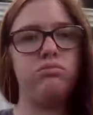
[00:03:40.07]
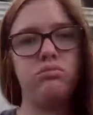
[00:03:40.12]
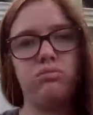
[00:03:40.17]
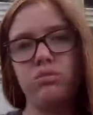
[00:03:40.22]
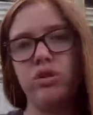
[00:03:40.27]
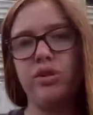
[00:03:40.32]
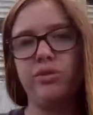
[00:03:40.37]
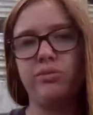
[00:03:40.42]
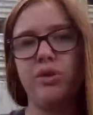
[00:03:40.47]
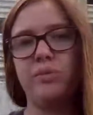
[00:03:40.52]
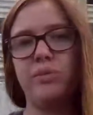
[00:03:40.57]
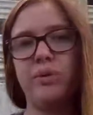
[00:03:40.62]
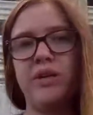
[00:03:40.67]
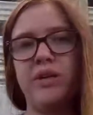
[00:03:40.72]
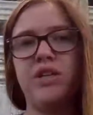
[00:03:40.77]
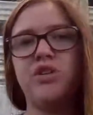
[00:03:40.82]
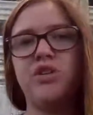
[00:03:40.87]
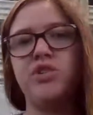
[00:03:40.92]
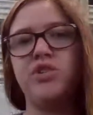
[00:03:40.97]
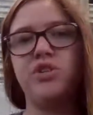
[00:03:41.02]
lead rope
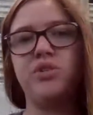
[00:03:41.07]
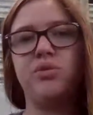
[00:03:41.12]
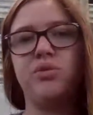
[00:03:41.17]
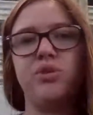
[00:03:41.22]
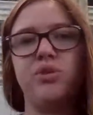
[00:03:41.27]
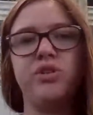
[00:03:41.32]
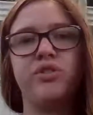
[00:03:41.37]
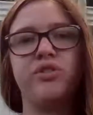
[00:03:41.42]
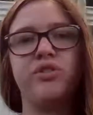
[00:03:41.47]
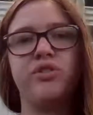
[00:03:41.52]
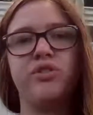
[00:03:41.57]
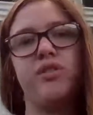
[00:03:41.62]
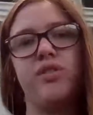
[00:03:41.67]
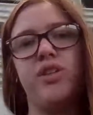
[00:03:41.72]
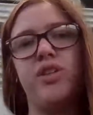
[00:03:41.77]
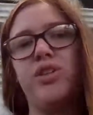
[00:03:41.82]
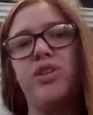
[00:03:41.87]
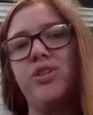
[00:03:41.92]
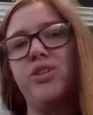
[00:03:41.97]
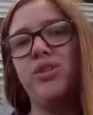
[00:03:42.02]
attached to your horse, and
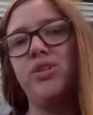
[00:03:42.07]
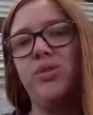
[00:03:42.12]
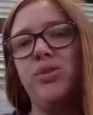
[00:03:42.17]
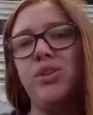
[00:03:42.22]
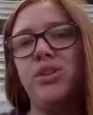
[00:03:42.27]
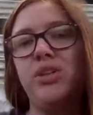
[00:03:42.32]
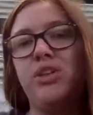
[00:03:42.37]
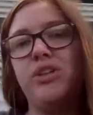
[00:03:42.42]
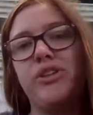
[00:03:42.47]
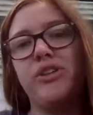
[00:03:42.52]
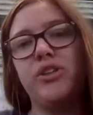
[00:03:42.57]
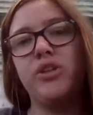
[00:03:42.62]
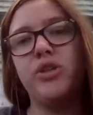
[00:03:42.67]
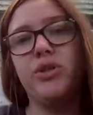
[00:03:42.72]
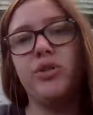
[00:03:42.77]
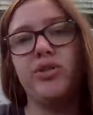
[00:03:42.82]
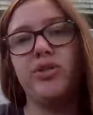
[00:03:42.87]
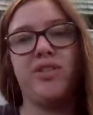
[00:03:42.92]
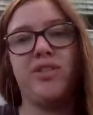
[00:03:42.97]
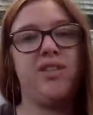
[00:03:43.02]
then you can either
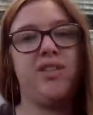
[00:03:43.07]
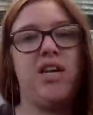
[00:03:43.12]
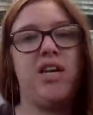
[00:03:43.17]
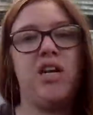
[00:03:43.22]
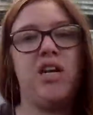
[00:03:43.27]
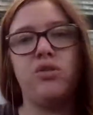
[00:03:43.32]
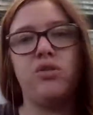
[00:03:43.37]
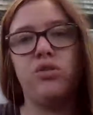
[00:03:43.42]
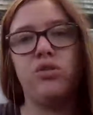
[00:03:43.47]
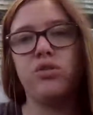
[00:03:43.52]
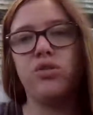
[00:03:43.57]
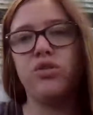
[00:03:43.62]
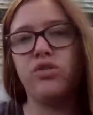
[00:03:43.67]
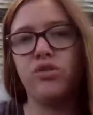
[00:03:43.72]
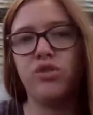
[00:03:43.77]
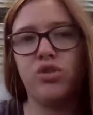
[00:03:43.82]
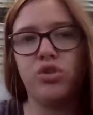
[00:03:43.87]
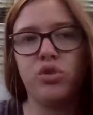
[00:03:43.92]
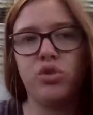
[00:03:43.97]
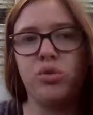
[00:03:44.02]
use a saddle or
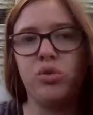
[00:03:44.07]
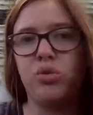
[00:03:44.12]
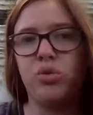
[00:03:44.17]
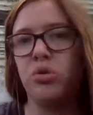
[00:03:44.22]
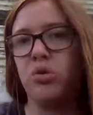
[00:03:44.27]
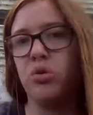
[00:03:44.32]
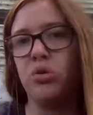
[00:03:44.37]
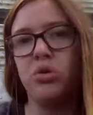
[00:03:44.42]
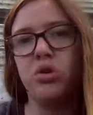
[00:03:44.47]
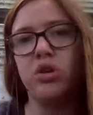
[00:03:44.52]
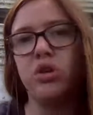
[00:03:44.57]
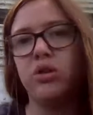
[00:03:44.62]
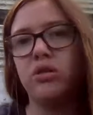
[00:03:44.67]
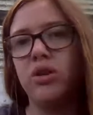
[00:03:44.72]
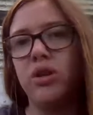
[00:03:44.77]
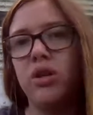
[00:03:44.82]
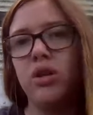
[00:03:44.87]
surgical or